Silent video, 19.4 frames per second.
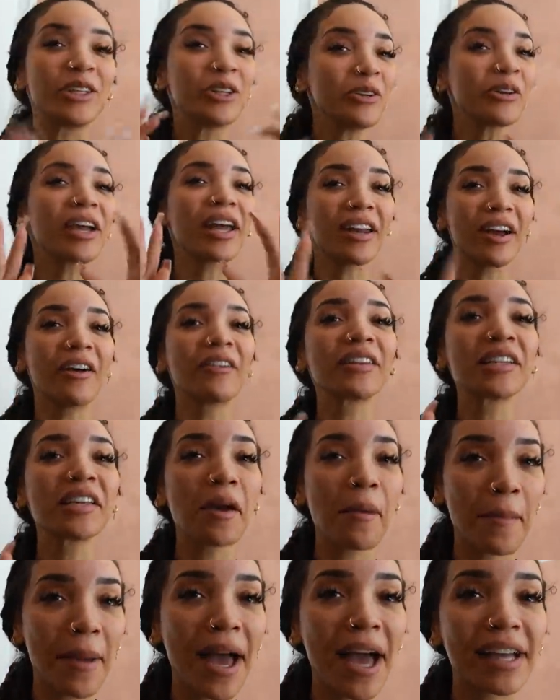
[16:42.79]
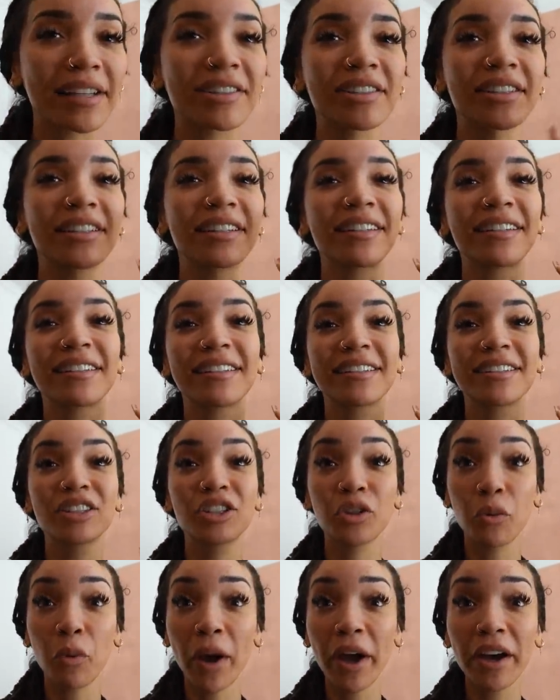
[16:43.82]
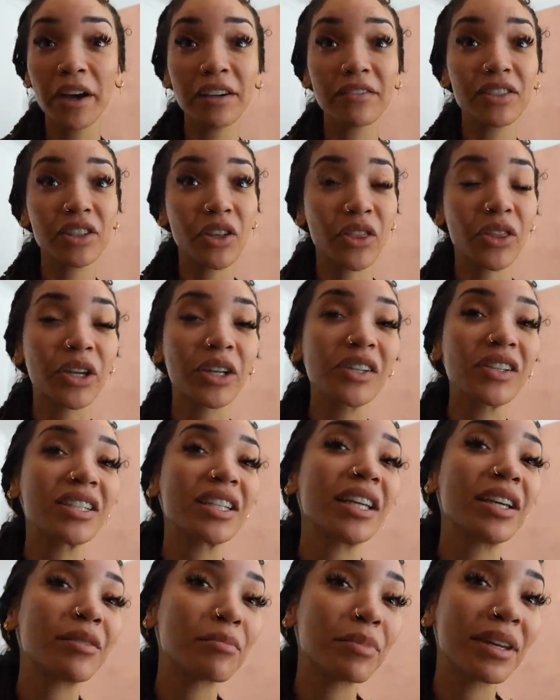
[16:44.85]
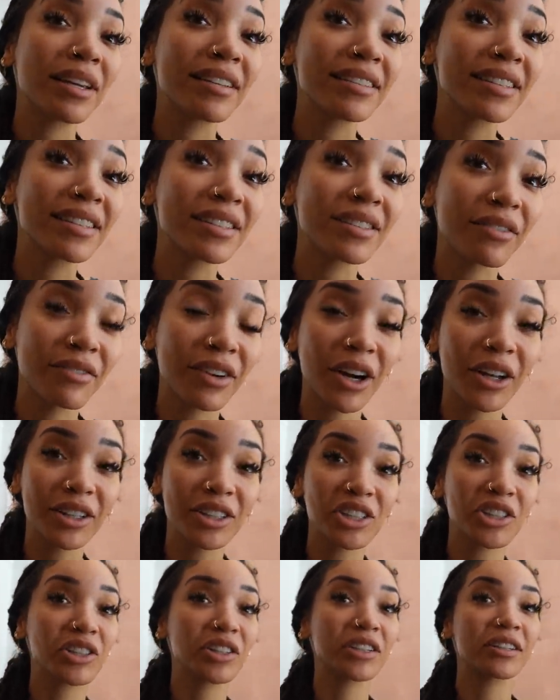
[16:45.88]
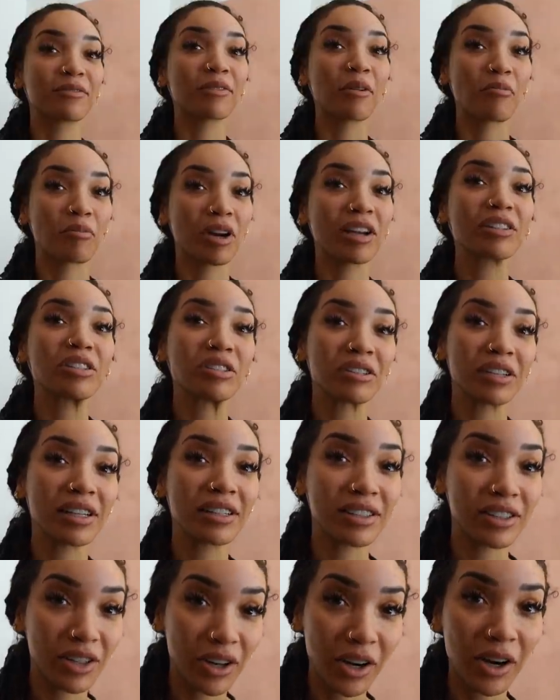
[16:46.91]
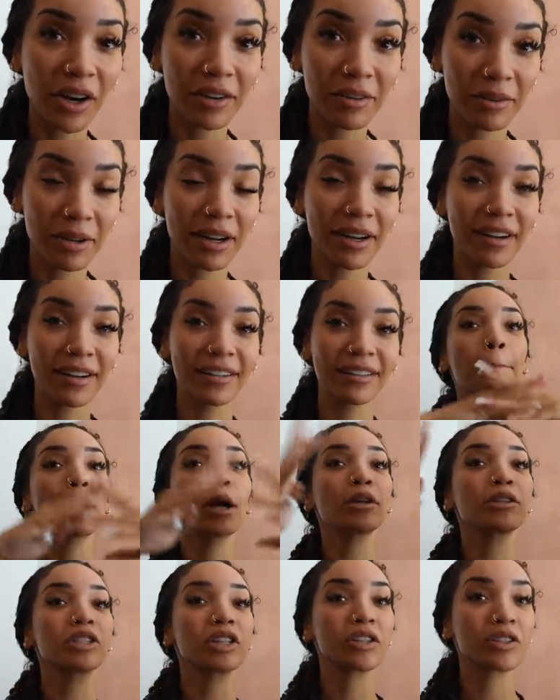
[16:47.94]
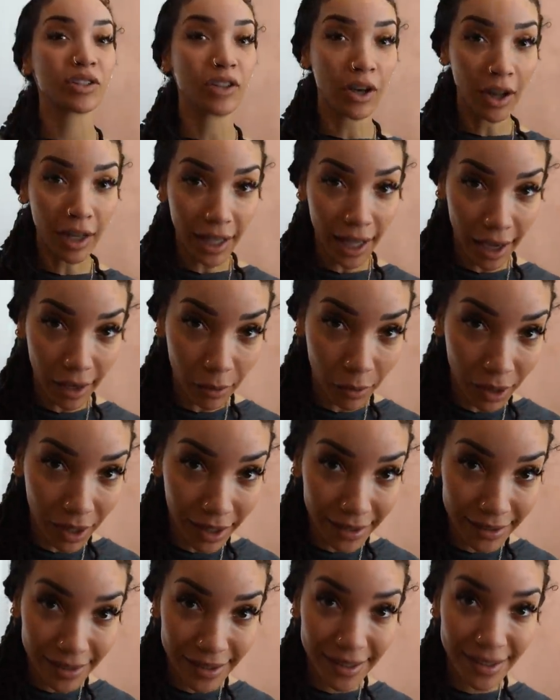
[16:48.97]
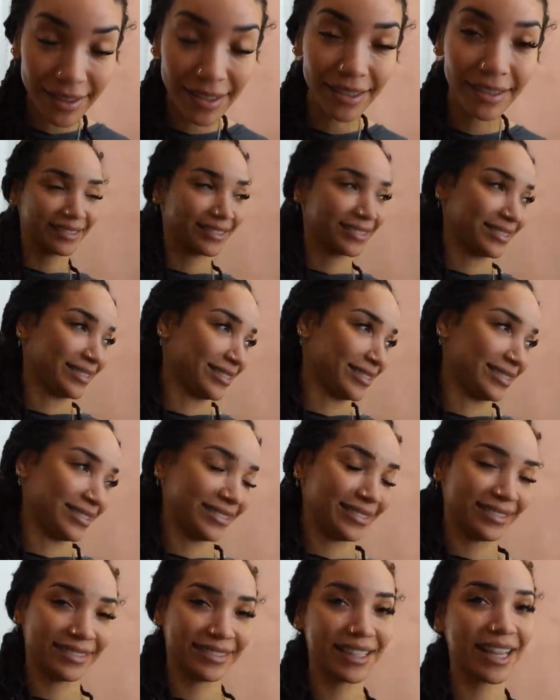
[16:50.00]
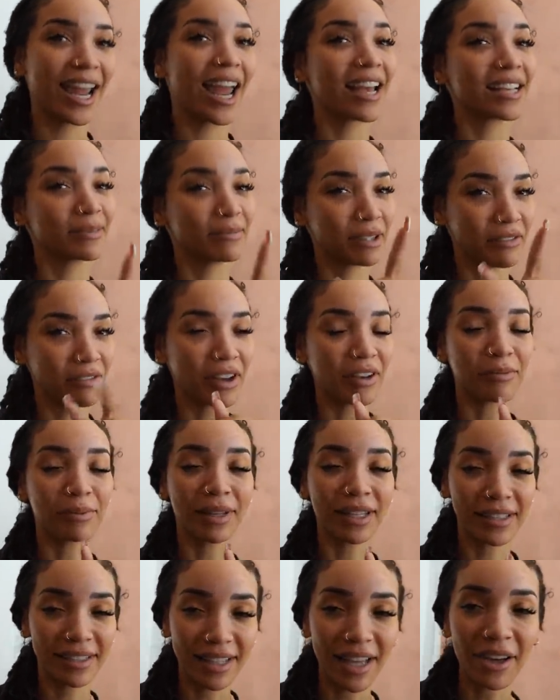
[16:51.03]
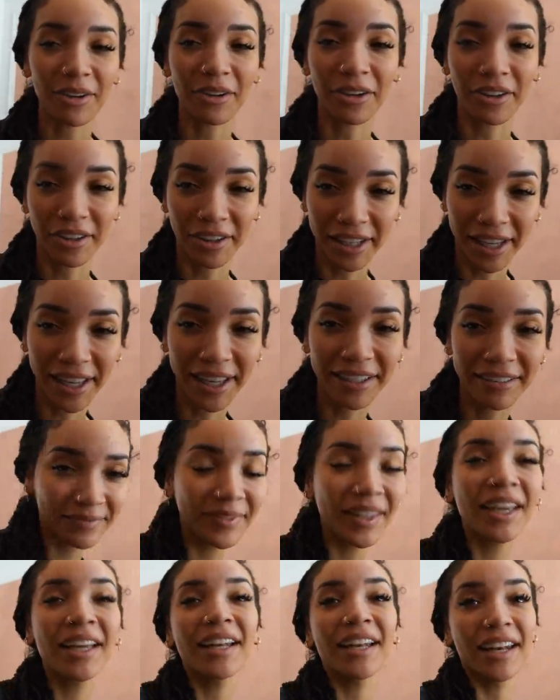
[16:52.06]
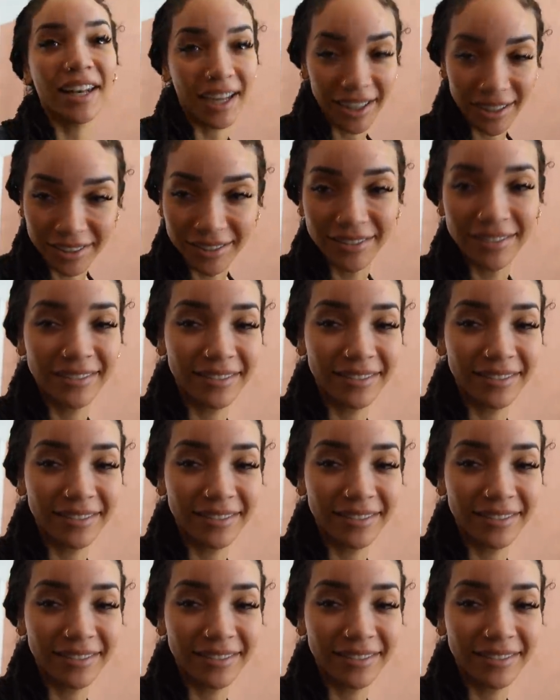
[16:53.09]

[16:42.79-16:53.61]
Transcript: You can only imagine 12 to 13 pieces of furniture from Restoration Hardware purchased all at once. Ask me if I've placed that order yet. No.